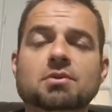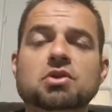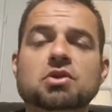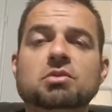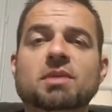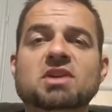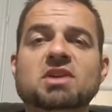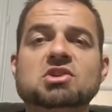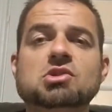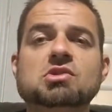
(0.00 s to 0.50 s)
You
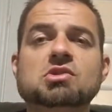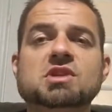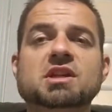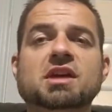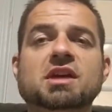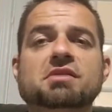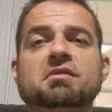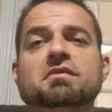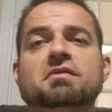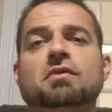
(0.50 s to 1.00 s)
must use
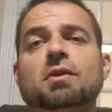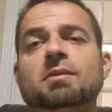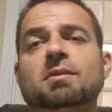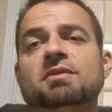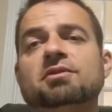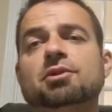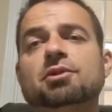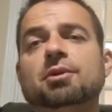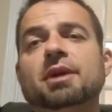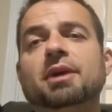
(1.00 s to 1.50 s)
another form
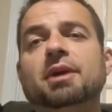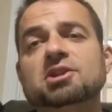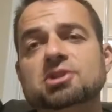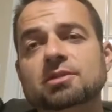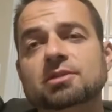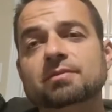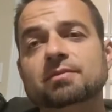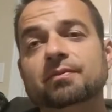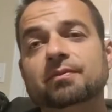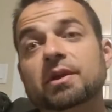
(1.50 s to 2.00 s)
of correction,
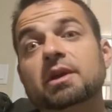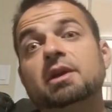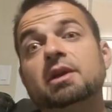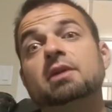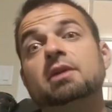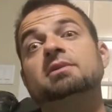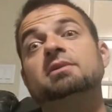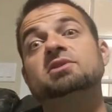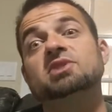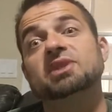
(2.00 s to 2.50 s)

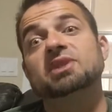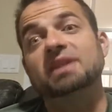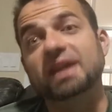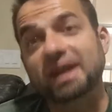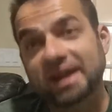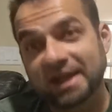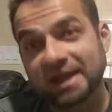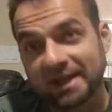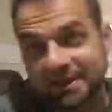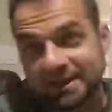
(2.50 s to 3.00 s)
which
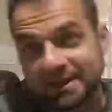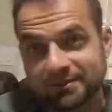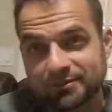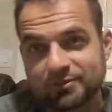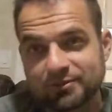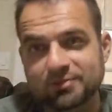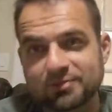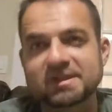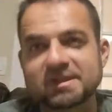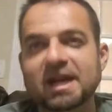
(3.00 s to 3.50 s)
again,
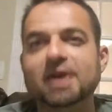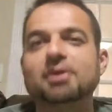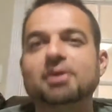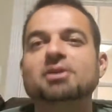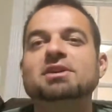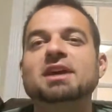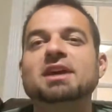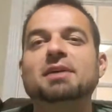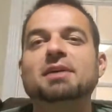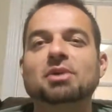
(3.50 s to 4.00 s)

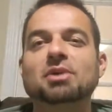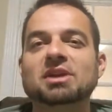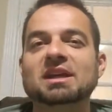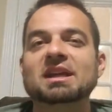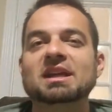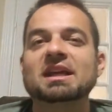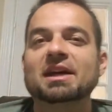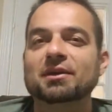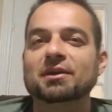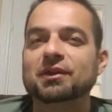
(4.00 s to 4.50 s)
we're
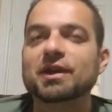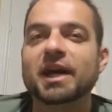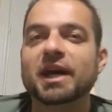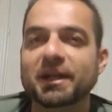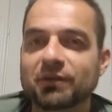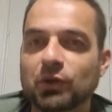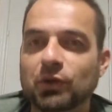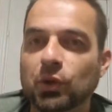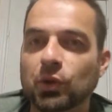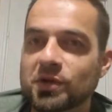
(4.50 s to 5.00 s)
getting outside
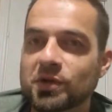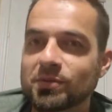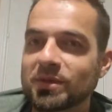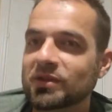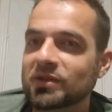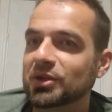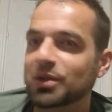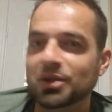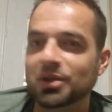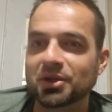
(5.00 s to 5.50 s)
of course
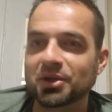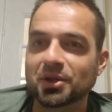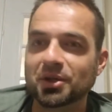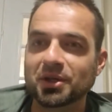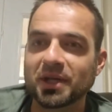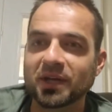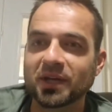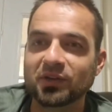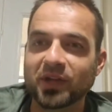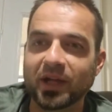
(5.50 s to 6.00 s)
material here,
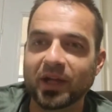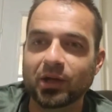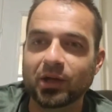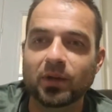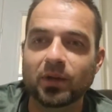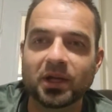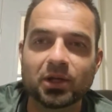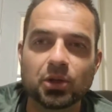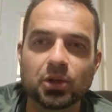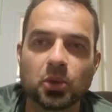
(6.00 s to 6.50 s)
guys, and I don't
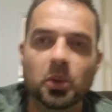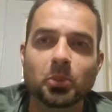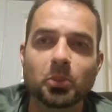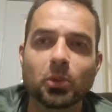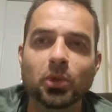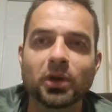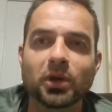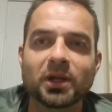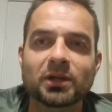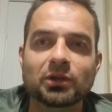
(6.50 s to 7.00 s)
want to go
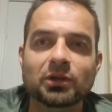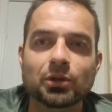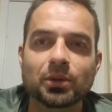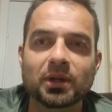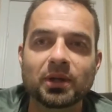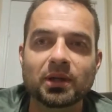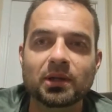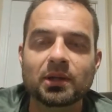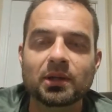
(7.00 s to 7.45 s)
more into it.